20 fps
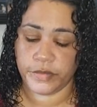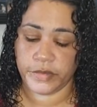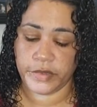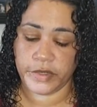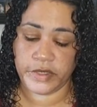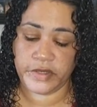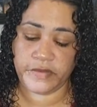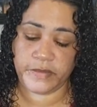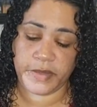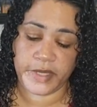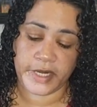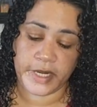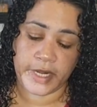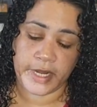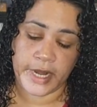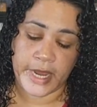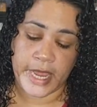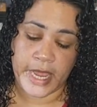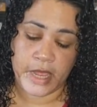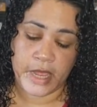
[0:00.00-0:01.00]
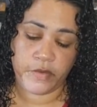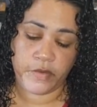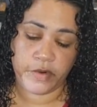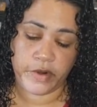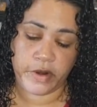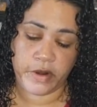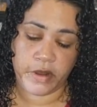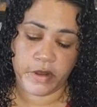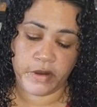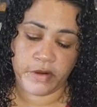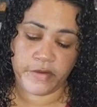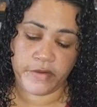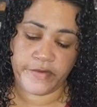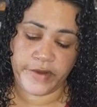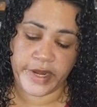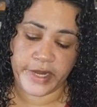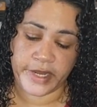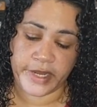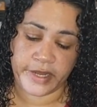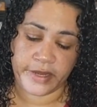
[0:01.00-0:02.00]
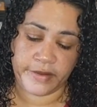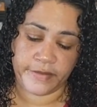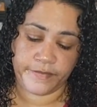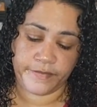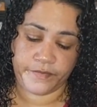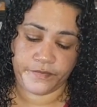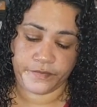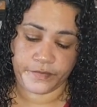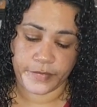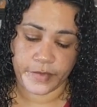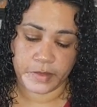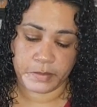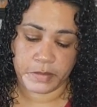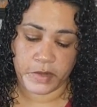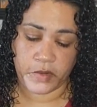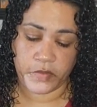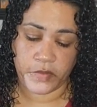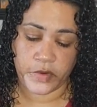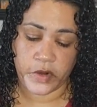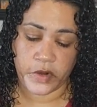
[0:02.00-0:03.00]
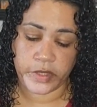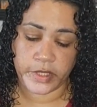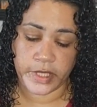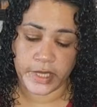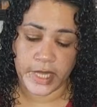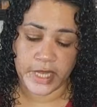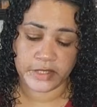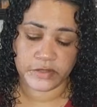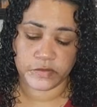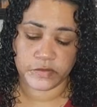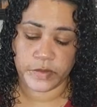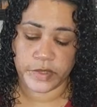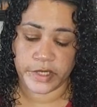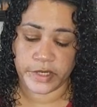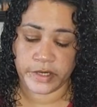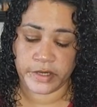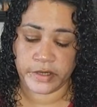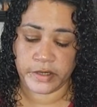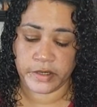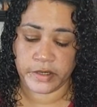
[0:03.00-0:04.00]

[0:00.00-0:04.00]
it's been an hour already. But we're on the last one.